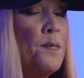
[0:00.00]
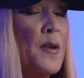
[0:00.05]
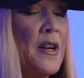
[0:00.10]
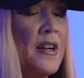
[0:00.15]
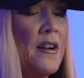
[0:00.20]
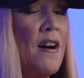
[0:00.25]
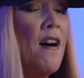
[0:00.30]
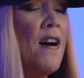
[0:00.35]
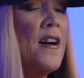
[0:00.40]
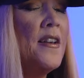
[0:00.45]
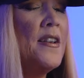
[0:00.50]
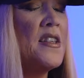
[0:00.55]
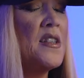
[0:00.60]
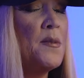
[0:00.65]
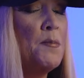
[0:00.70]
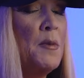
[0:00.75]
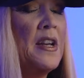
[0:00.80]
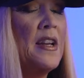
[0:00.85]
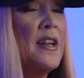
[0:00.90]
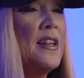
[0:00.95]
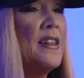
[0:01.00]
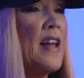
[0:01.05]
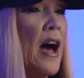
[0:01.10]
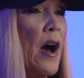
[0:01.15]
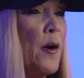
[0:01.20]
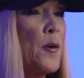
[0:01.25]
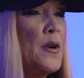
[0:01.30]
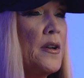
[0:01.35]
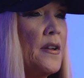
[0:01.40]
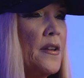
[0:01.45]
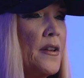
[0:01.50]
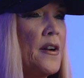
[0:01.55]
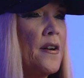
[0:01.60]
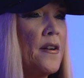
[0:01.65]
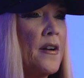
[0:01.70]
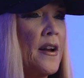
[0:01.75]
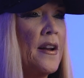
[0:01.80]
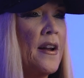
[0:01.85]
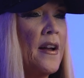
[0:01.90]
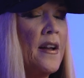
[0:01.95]
but God is speaking loud and
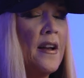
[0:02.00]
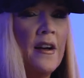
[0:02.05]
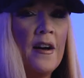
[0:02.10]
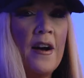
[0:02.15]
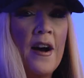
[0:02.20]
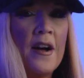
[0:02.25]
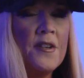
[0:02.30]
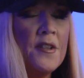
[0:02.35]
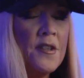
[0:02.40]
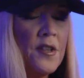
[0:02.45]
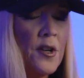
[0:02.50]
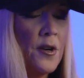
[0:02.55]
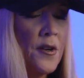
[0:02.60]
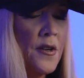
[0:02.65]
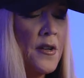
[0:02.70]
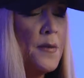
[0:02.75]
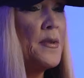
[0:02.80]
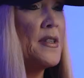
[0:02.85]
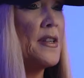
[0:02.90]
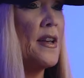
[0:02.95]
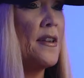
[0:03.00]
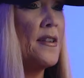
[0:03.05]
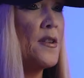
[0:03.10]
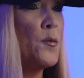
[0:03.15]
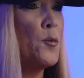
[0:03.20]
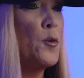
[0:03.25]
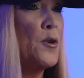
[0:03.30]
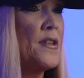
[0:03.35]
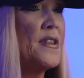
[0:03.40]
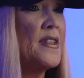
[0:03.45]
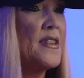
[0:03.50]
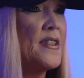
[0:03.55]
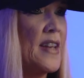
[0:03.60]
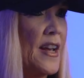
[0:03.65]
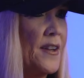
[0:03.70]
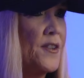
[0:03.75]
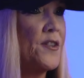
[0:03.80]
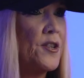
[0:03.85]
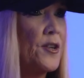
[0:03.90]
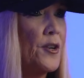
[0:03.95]
clear, and I, I just heard him say this word
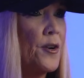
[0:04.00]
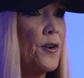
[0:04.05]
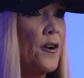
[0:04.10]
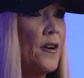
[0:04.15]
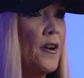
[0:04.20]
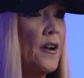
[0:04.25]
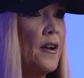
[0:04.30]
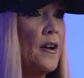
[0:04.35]
center.